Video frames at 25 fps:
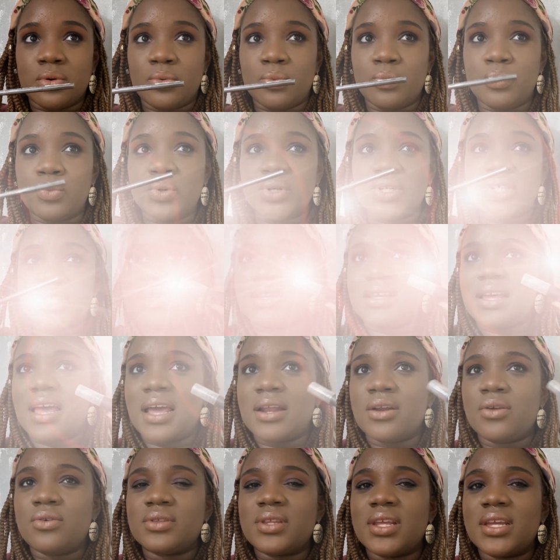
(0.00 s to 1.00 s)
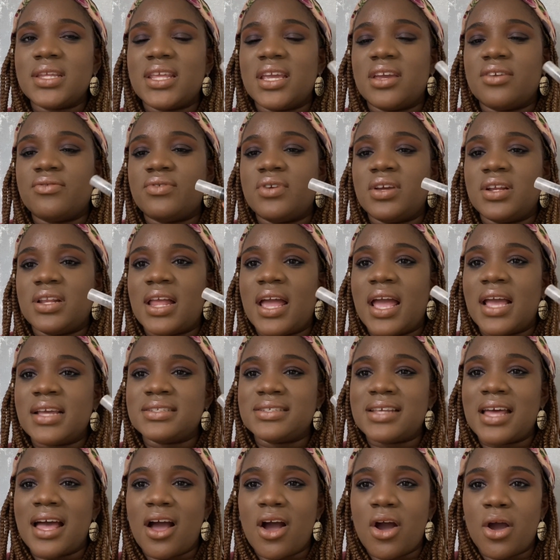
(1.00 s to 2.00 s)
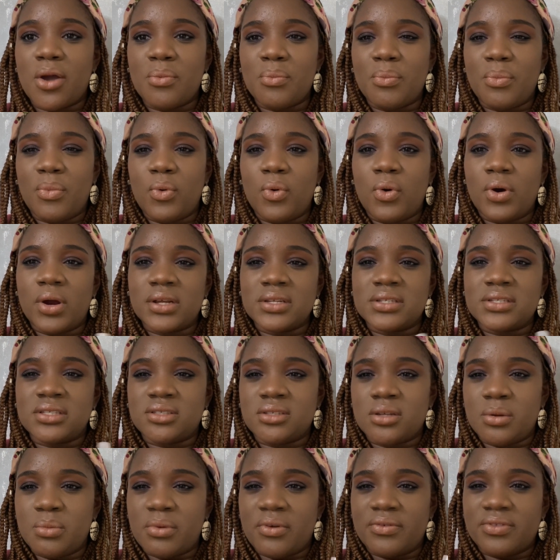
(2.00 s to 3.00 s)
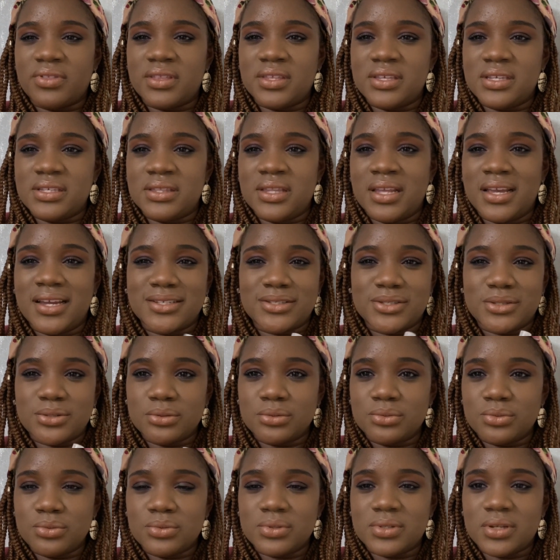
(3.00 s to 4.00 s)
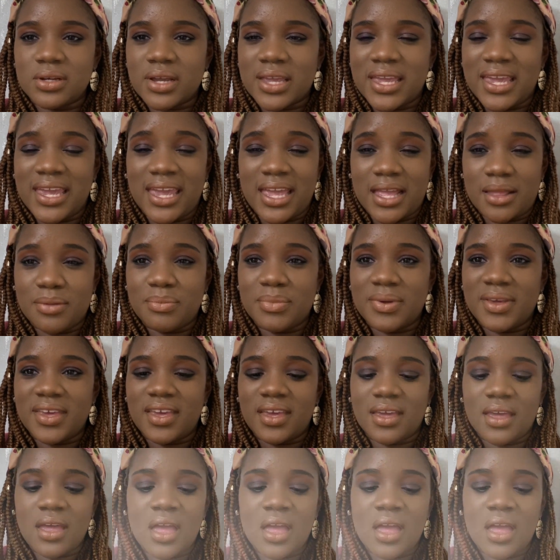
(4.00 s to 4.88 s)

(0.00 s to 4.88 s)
which I don't think they realize how important some of their tools can be.